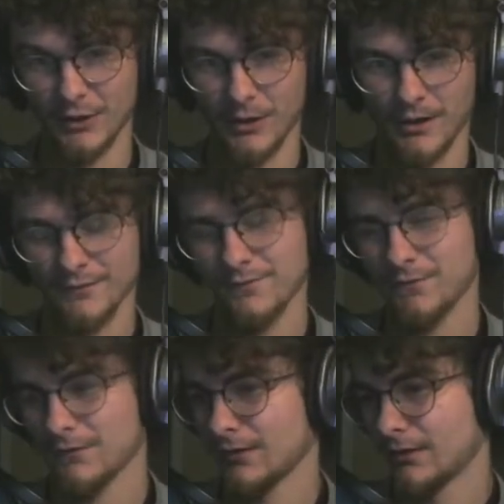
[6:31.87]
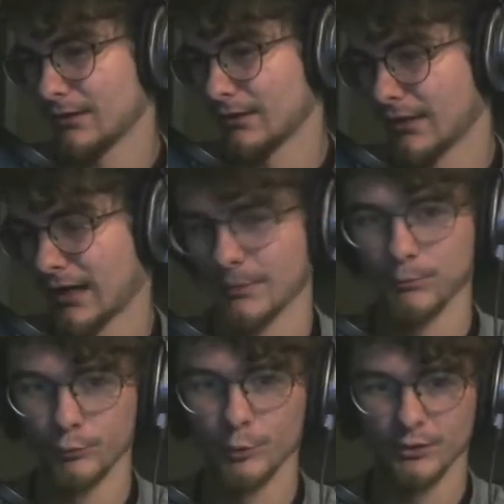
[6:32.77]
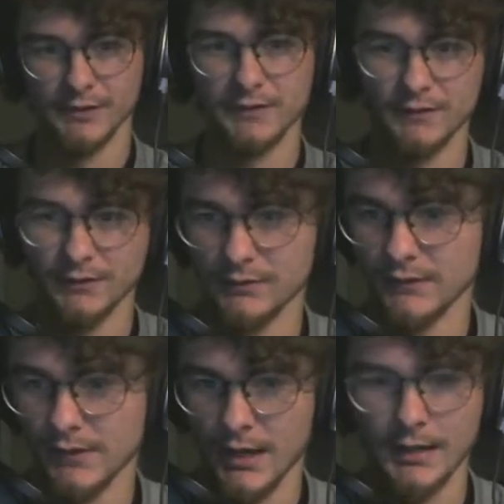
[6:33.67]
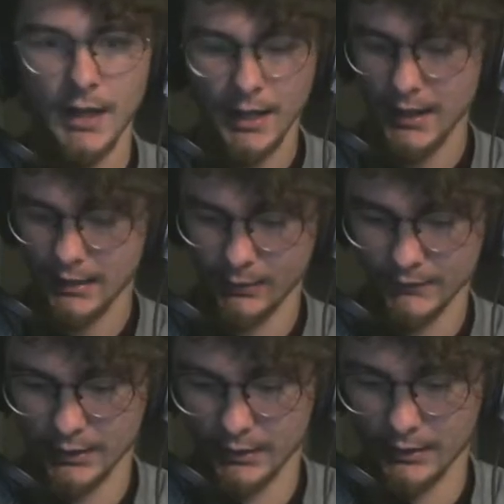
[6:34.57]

off. Kind of brutalist in design. Anyways,